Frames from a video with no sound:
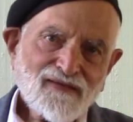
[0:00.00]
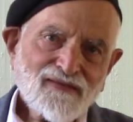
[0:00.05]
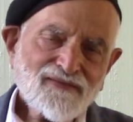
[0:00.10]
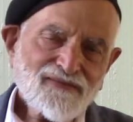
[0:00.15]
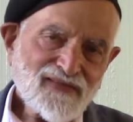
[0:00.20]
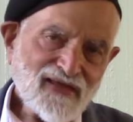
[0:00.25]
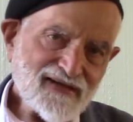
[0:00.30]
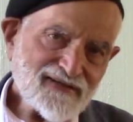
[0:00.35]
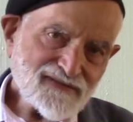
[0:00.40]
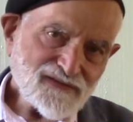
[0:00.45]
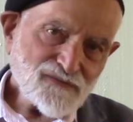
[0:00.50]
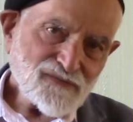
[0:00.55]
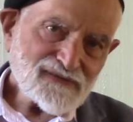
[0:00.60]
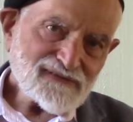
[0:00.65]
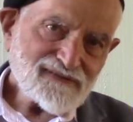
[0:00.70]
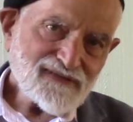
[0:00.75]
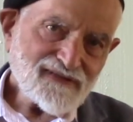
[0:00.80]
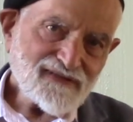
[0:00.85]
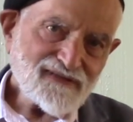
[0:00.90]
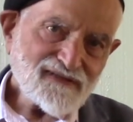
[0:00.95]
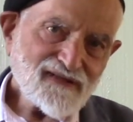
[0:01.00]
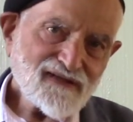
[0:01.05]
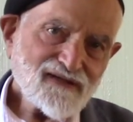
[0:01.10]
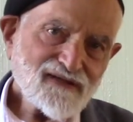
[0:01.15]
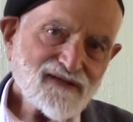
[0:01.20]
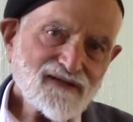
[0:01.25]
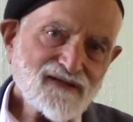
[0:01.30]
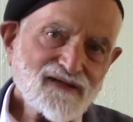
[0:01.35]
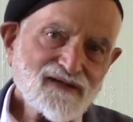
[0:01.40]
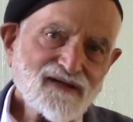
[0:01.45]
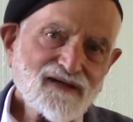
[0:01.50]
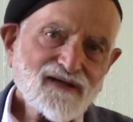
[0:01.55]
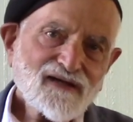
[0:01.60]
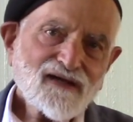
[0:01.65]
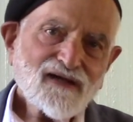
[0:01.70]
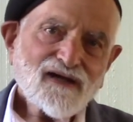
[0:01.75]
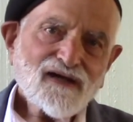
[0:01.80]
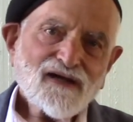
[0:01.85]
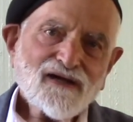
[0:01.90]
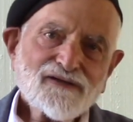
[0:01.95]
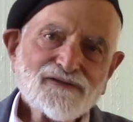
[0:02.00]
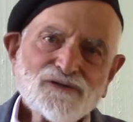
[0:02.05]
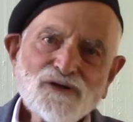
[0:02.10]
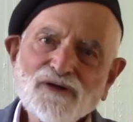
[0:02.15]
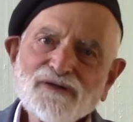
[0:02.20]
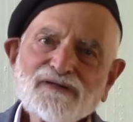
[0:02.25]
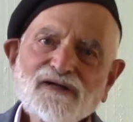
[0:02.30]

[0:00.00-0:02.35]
Thank you indeed. Your